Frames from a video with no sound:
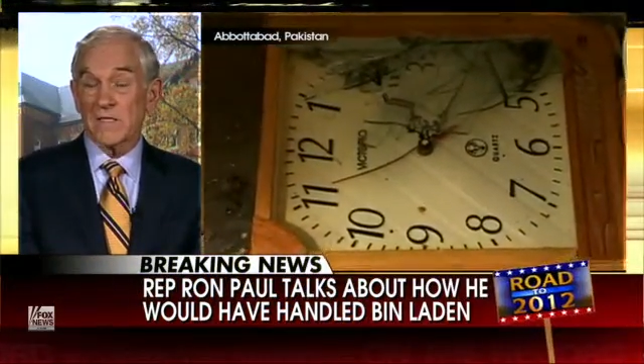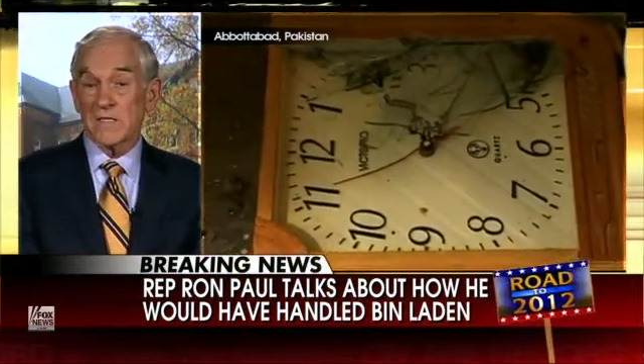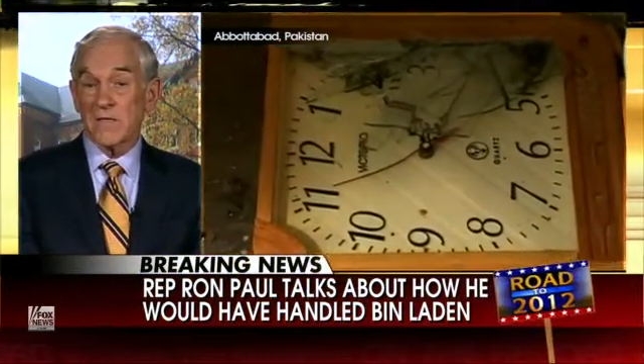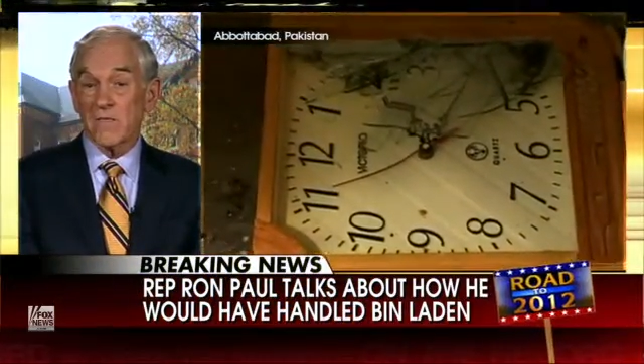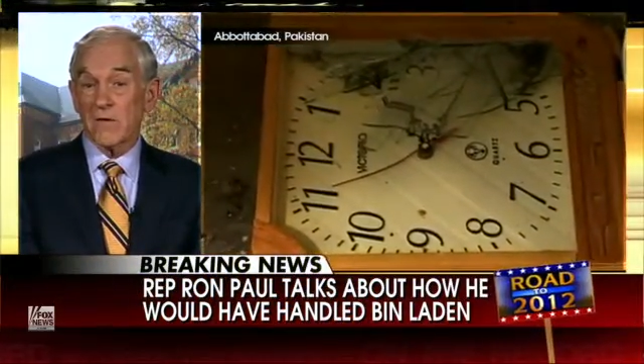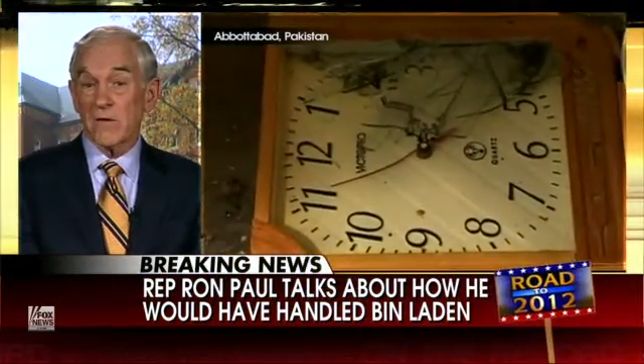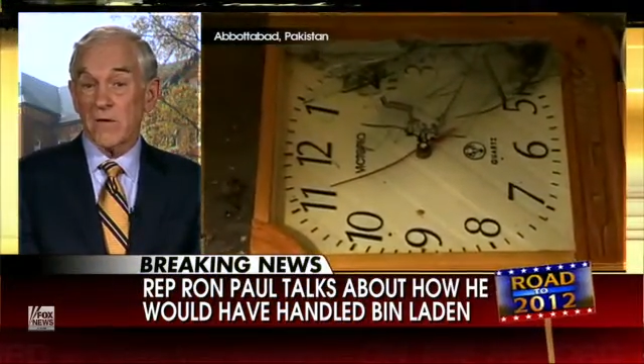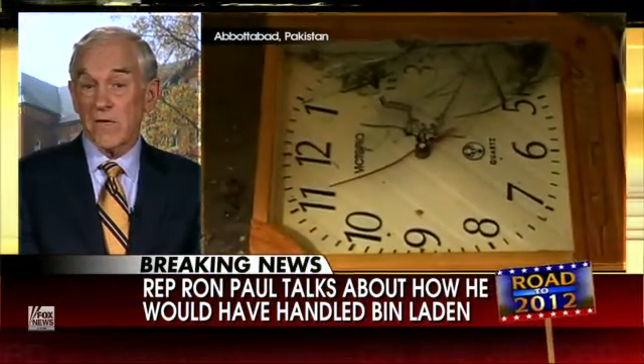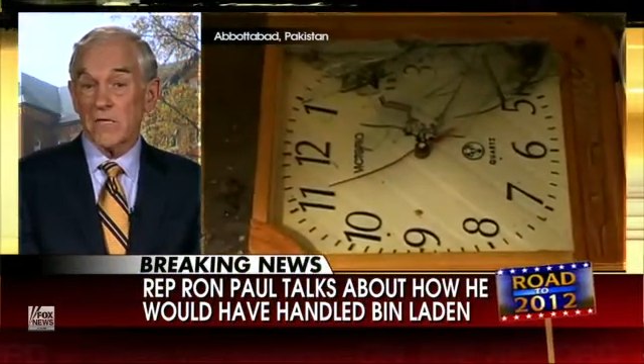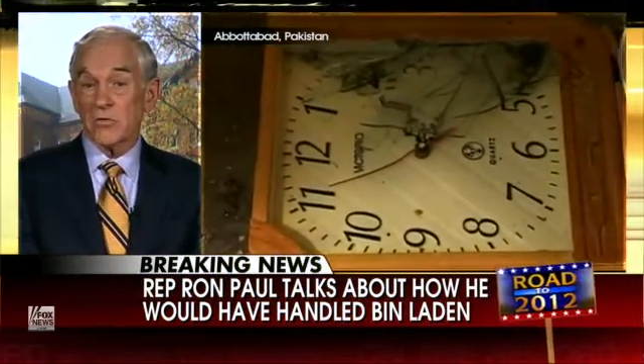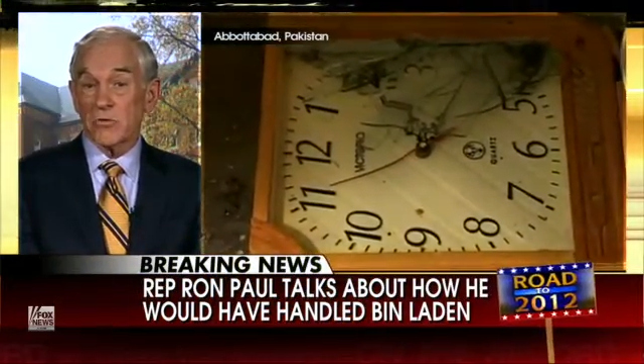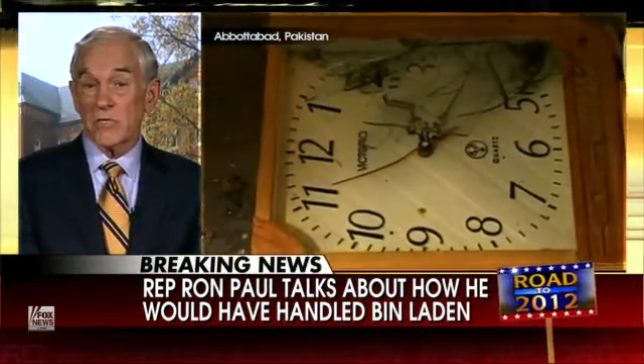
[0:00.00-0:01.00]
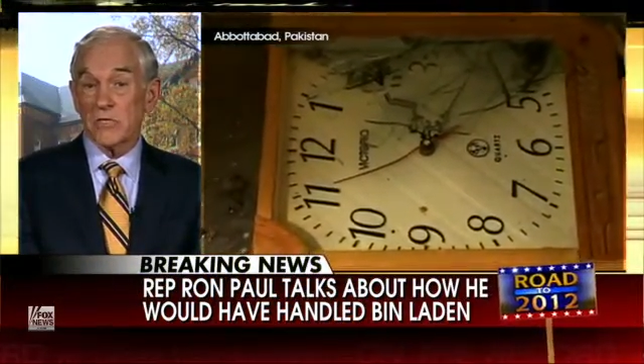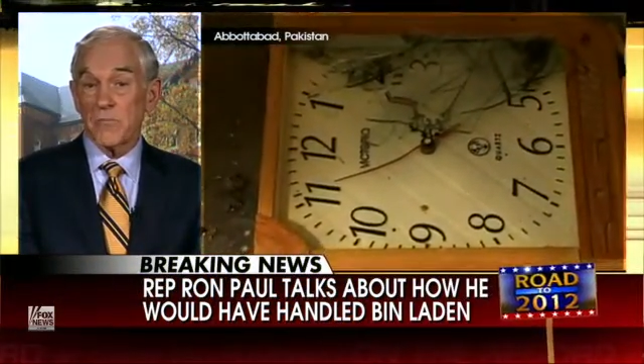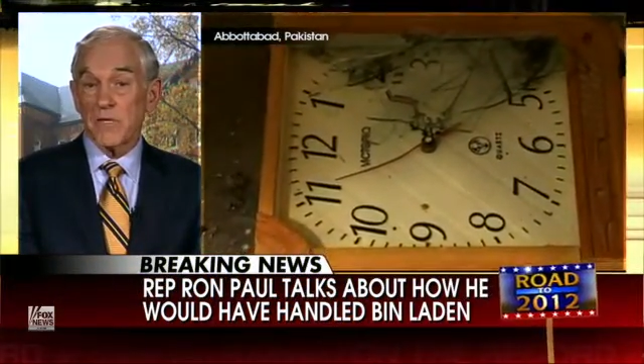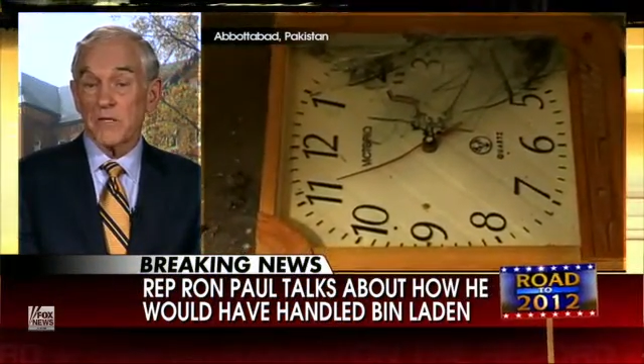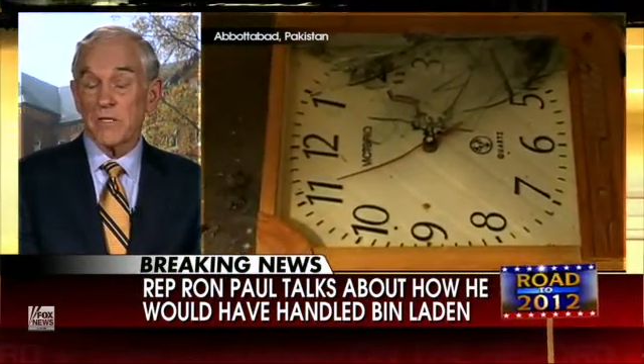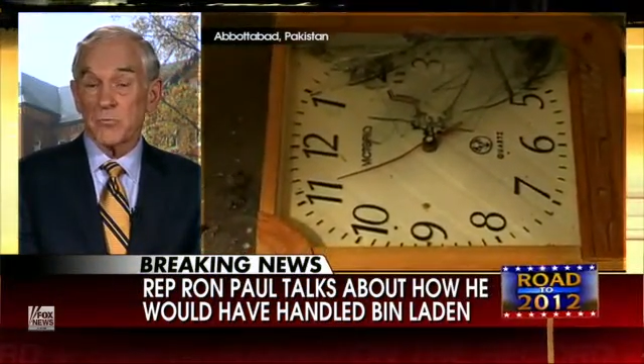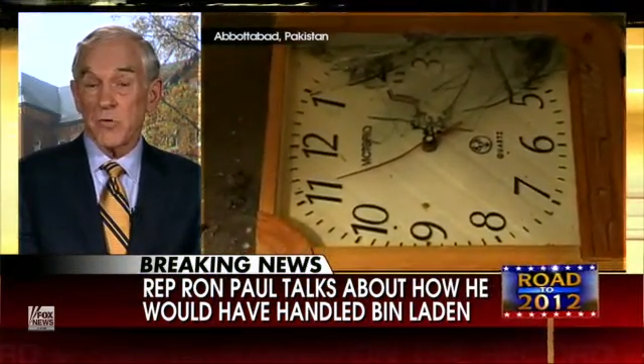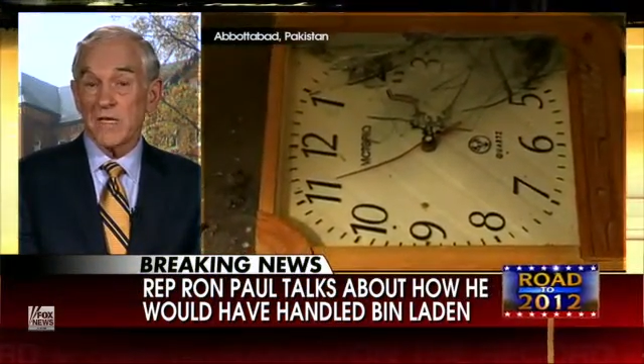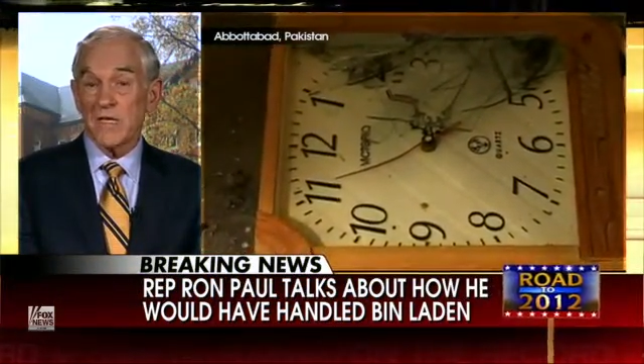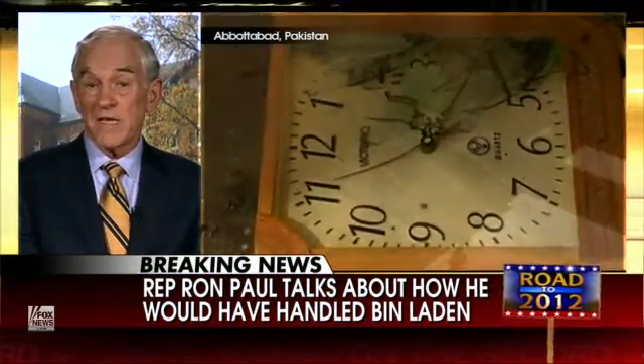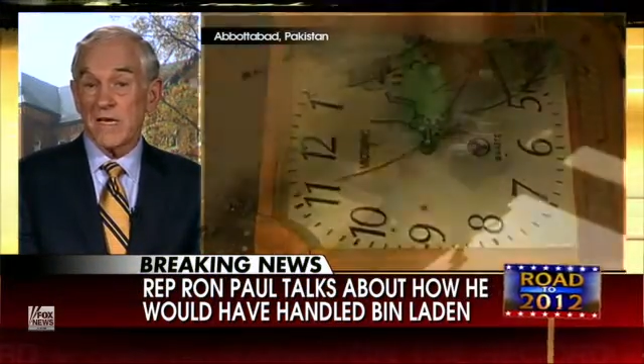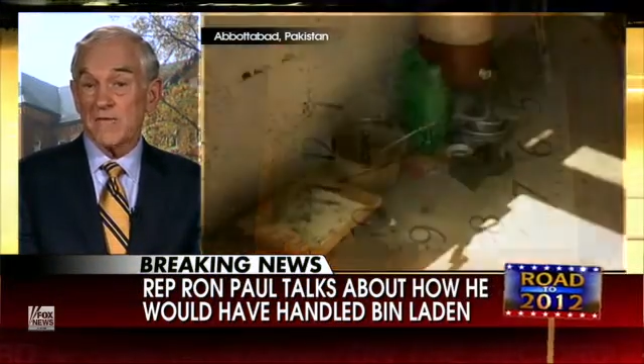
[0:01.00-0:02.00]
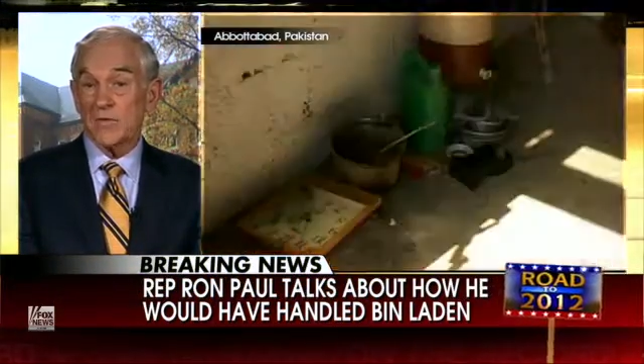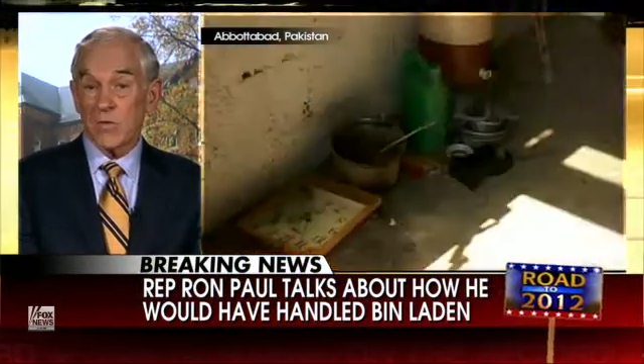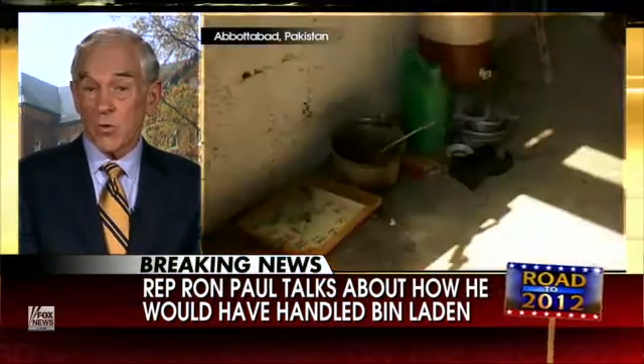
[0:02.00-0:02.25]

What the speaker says: severe injuries, because we did have them